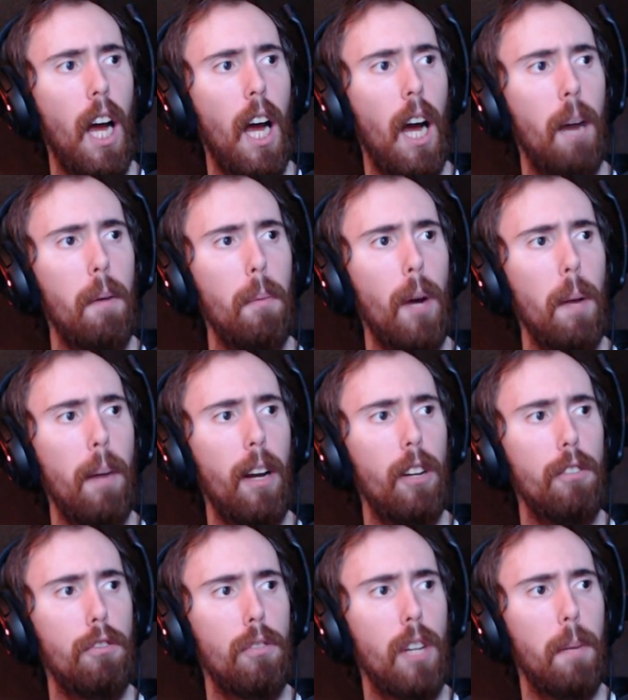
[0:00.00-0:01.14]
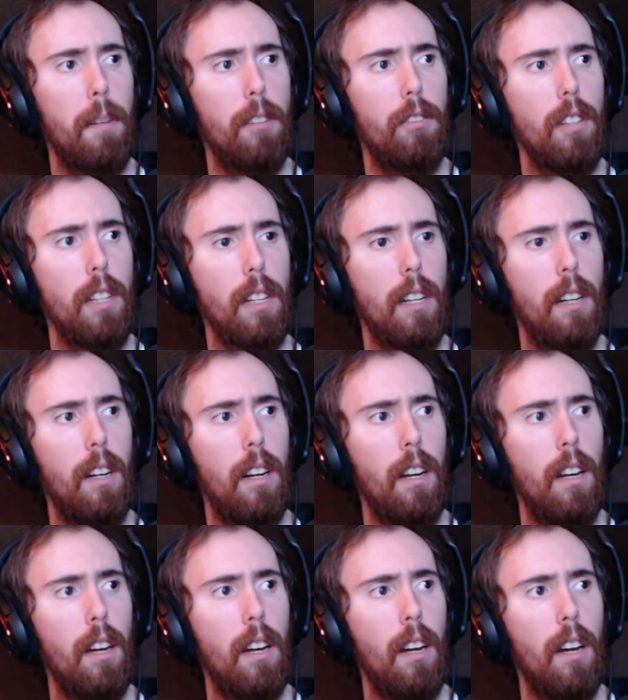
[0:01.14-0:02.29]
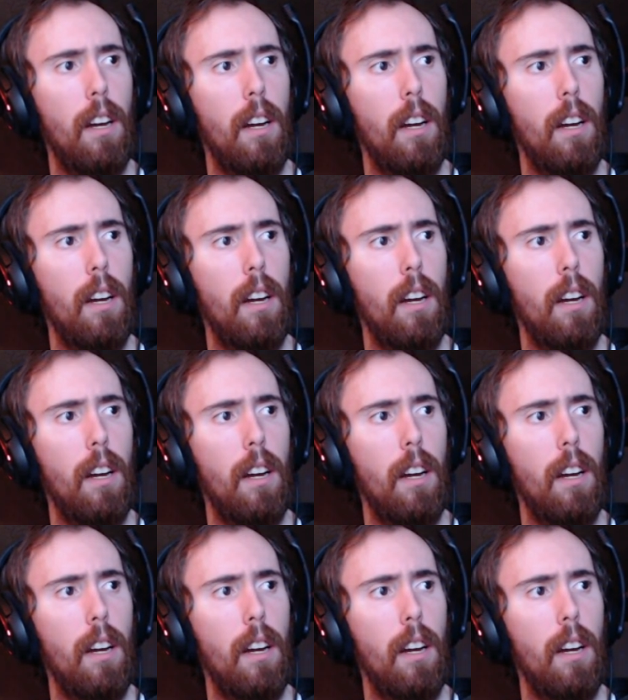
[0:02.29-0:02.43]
Let me play my own stream and see. Just a minute. Is the